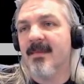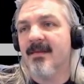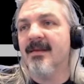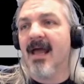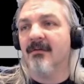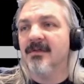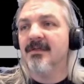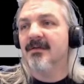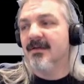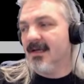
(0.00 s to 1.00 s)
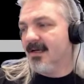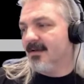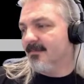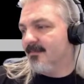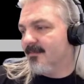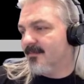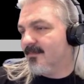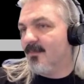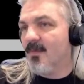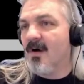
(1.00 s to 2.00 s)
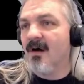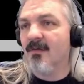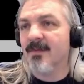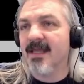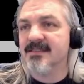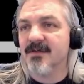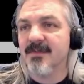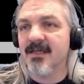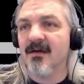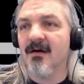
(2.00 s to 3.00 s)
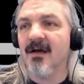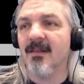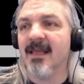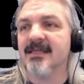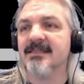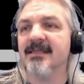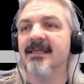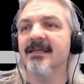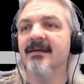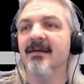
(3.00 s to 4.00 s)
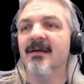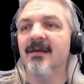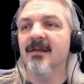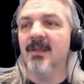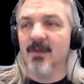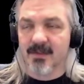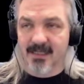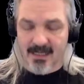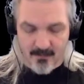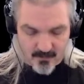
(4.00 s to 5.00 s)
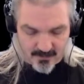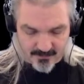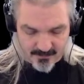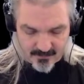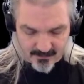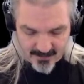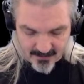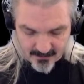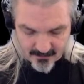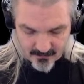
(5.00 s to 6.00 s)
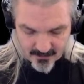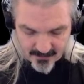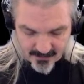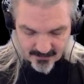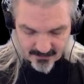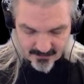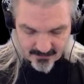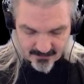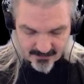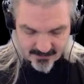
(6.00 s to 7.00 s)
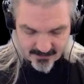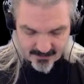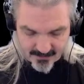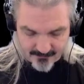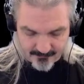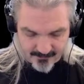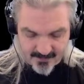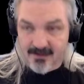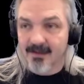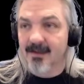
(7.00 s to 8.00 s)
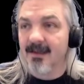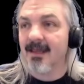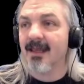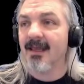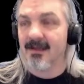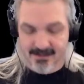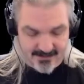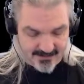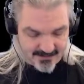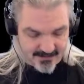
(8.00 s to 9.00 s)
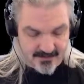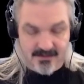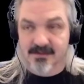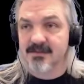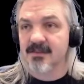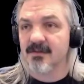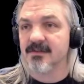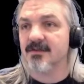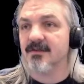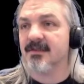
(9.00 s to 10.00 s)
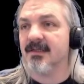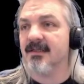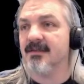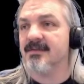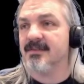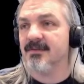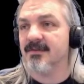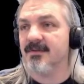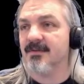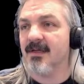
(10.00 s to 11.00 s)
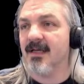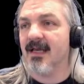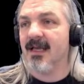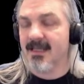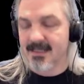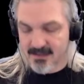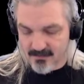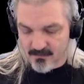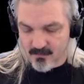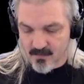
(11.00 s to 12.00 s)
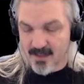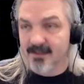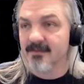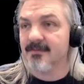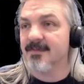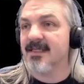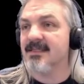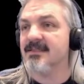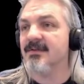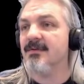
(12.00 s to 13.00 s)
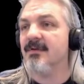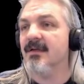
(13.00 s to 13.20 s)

now, while that's opening, I'll actually look at what I've got here, which is ls into a1v2,